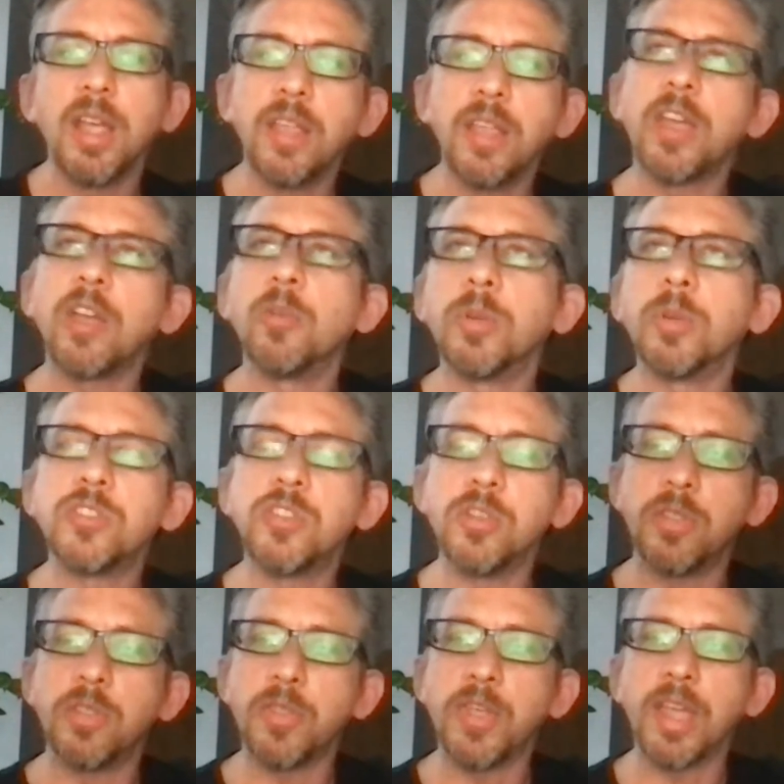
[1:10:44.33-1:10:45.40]
they almost do
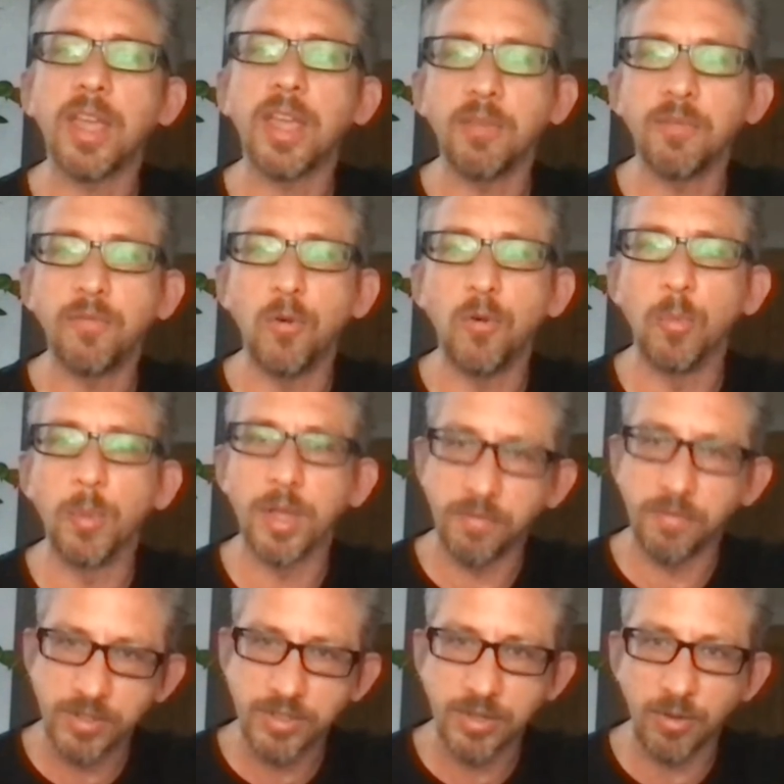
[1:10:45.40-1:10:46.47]
the thinking for me, if
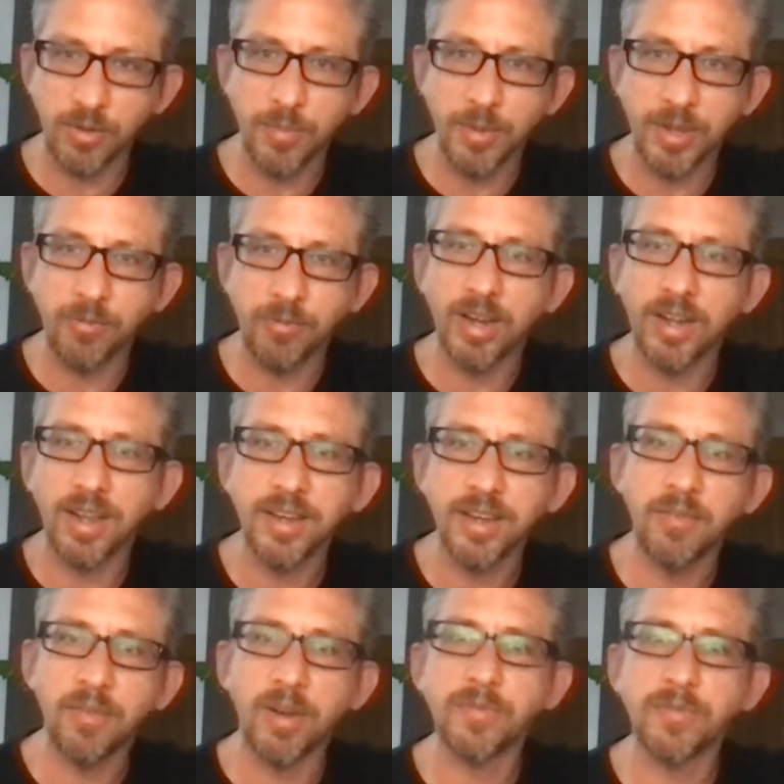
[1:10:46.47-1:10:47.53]
you see what I mean, right? I
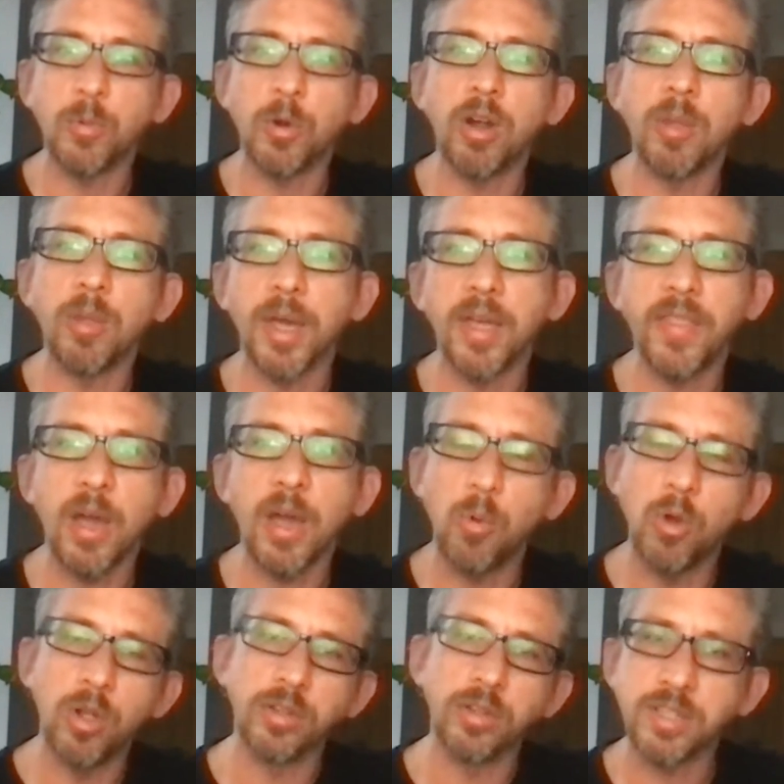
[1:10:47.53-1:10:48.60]
never have to worry about that
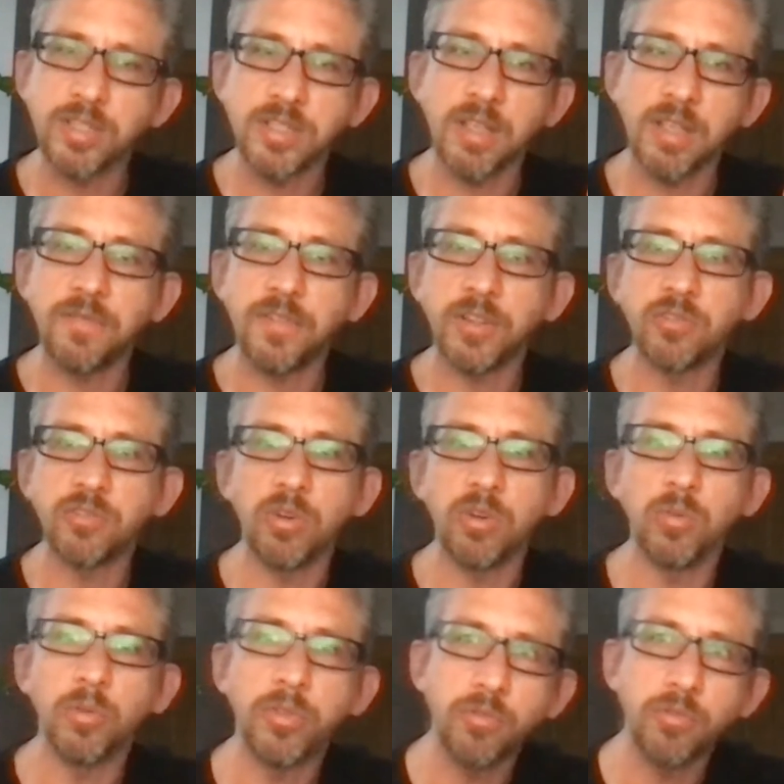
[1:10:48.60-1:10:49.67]
world because they filter it
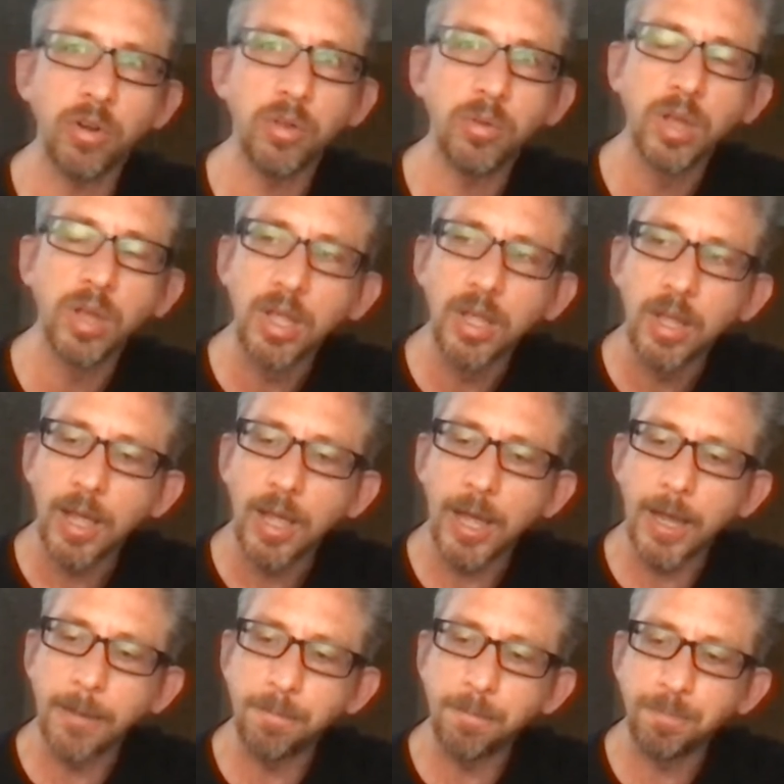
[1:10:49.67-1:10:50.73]
all through.
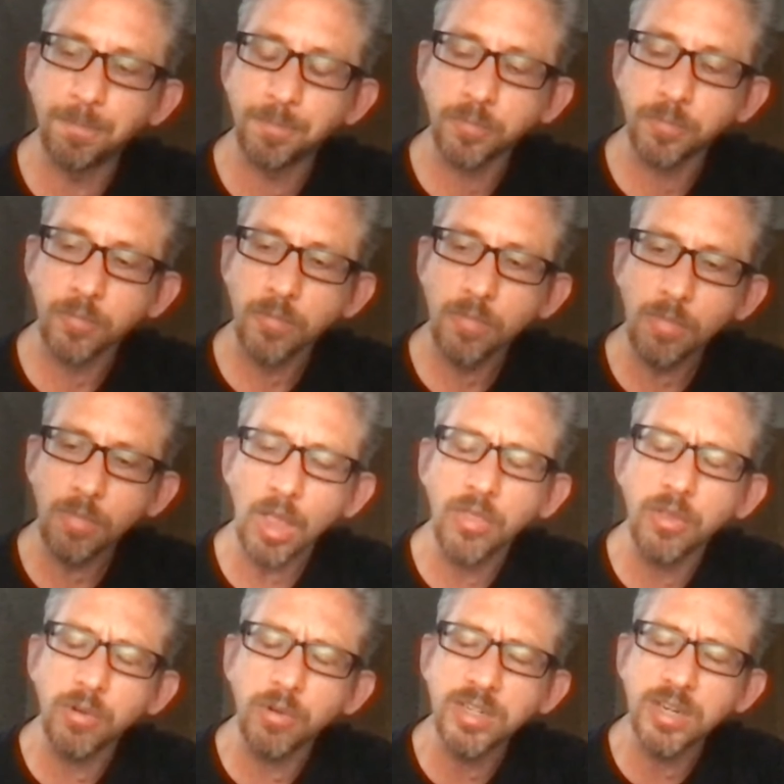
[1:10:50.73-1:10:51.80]

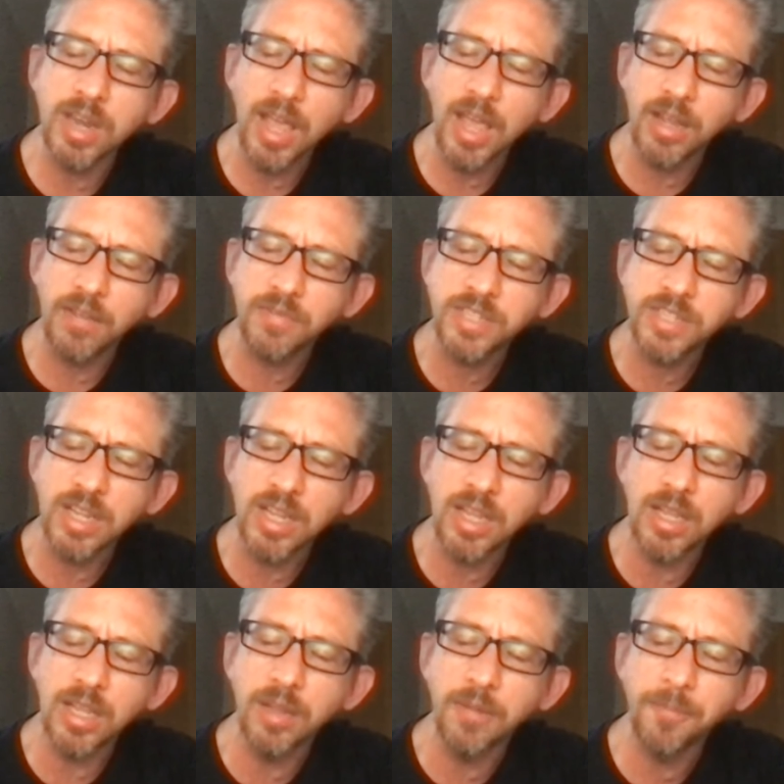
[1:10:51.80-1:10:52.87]
There is an
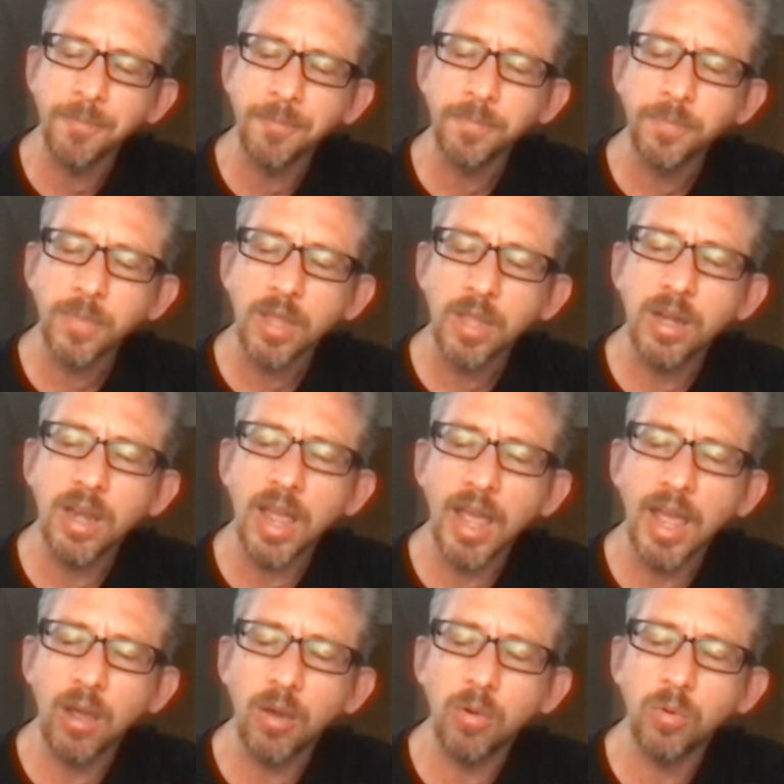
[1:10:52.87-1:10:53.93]
NFT
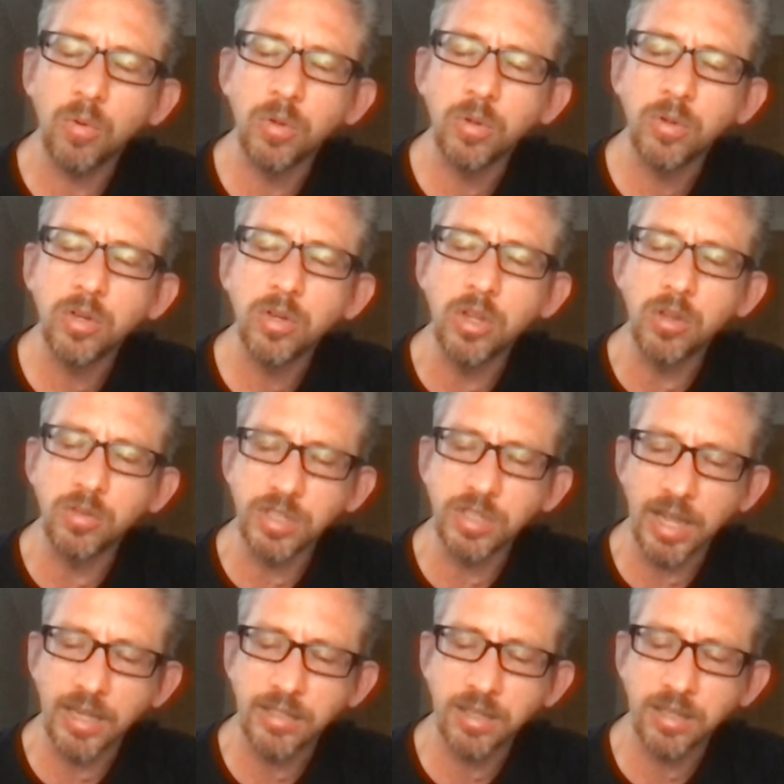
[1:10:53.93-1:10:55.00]
Now
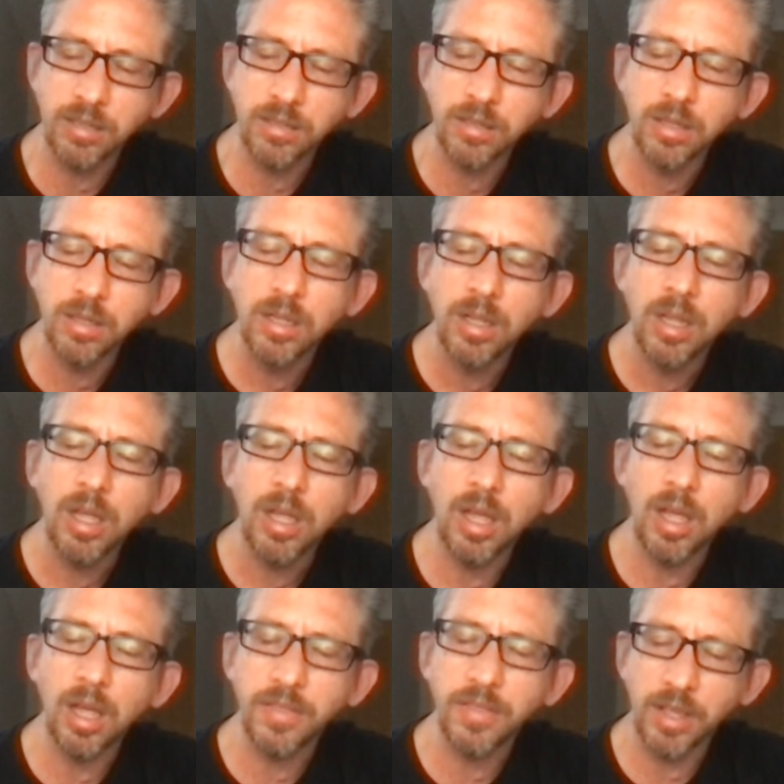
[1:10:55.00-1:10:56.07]
newsletter.
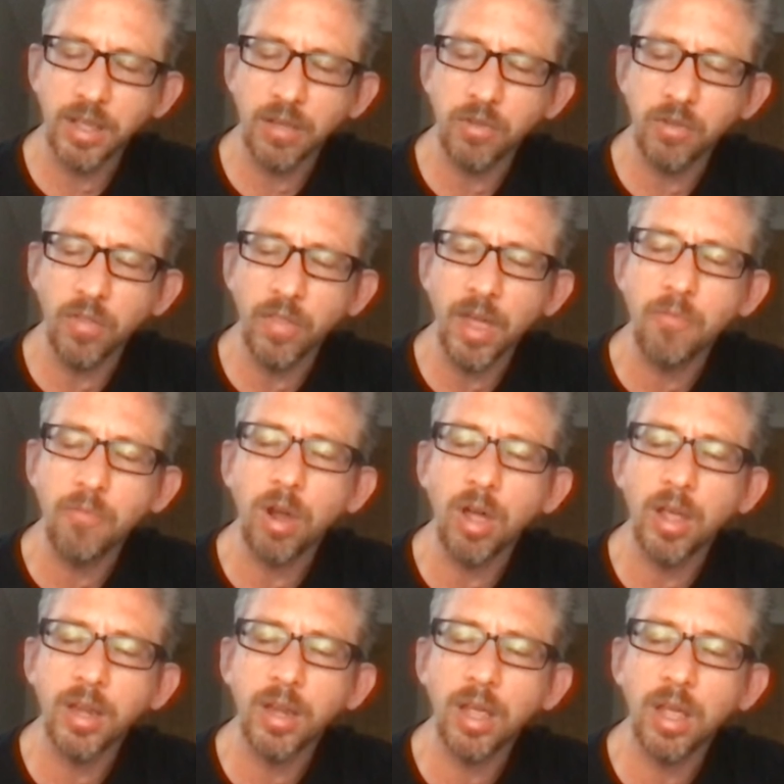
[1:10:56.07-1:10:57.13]
I think I've got that
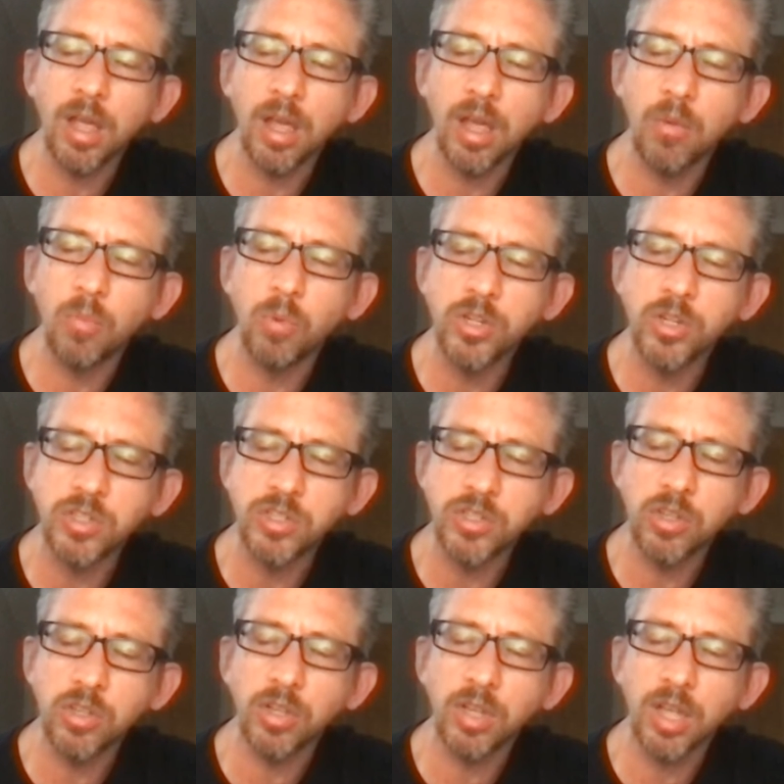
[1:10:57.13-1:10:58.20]
right, which is a
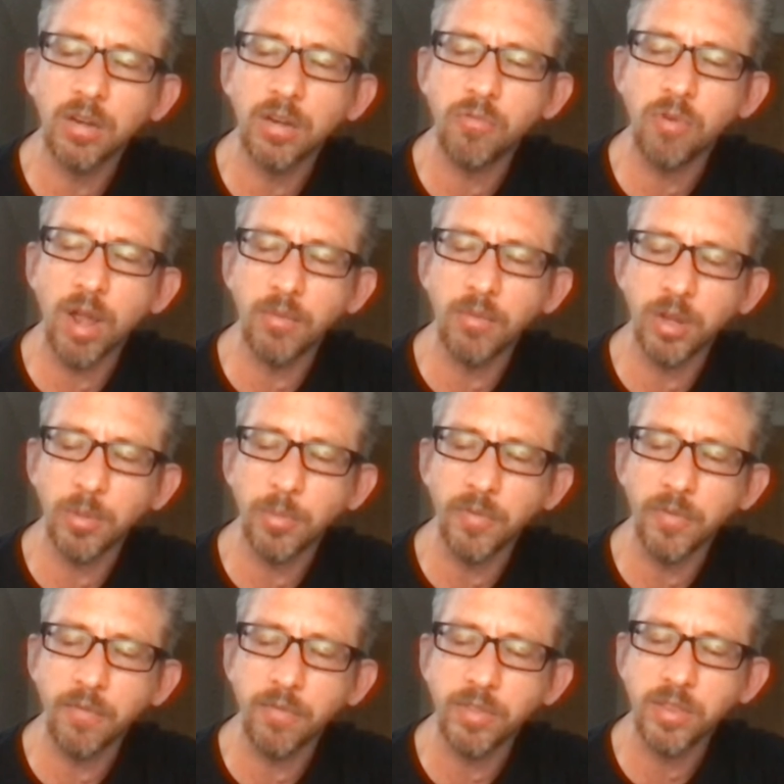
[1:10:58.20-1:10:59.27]
good kind of roundup of
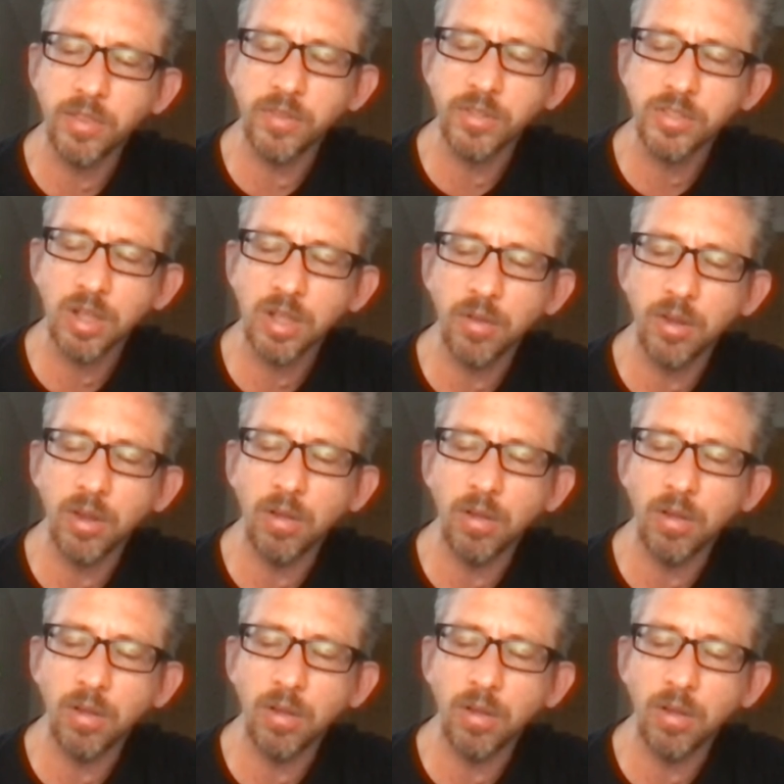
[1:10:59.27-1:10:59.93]
everything that's going